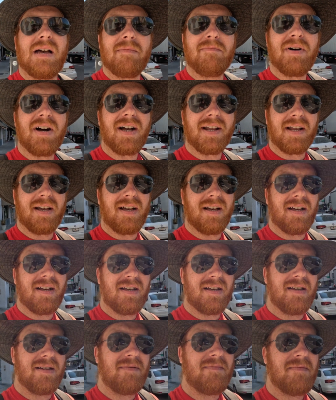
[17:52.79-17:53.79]

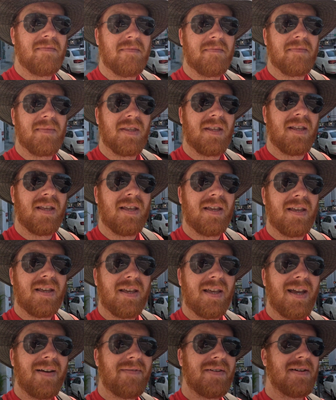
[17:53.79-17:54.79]
but
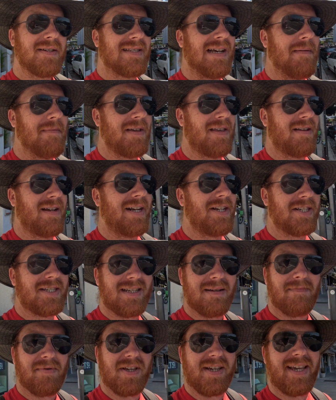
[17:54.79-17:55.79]
if there's something that I just
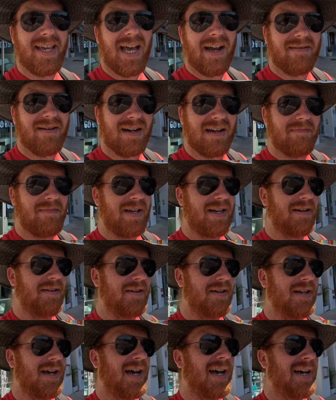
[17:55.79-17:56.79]
simply can't
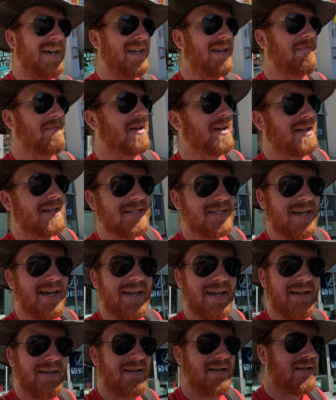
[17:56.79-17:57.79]
recommend, I am gonna
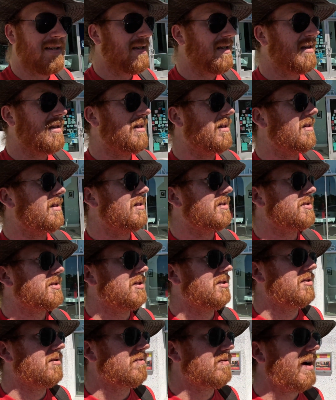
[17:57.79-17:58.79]
say it.
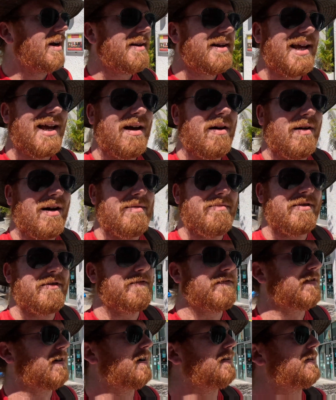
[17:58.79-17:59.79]
So right now I'm in
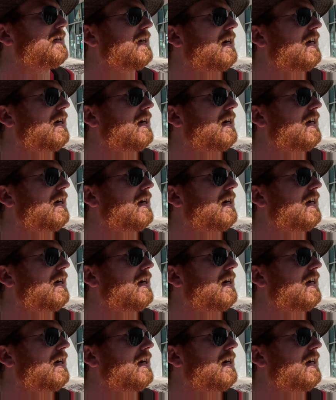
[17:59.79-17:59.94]
front